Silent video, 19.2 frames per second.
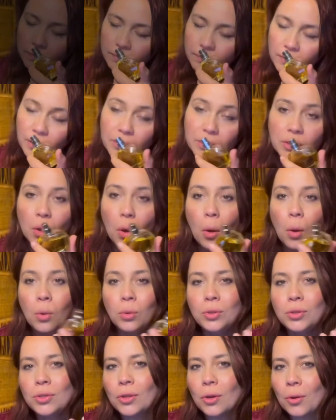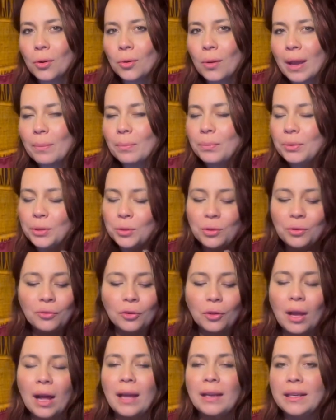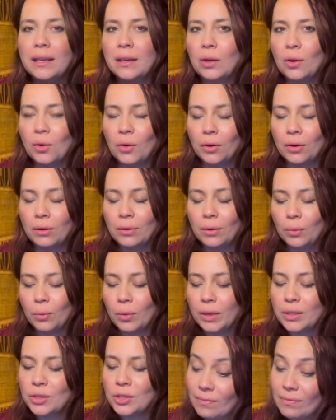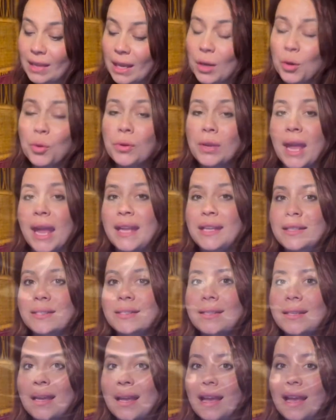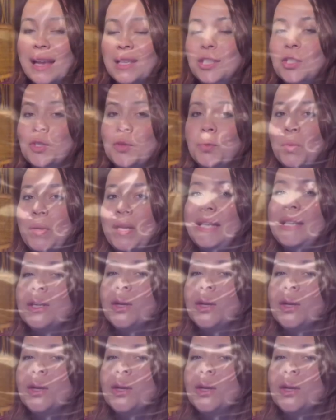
There is also a beautiful honey accord, which creates a sweet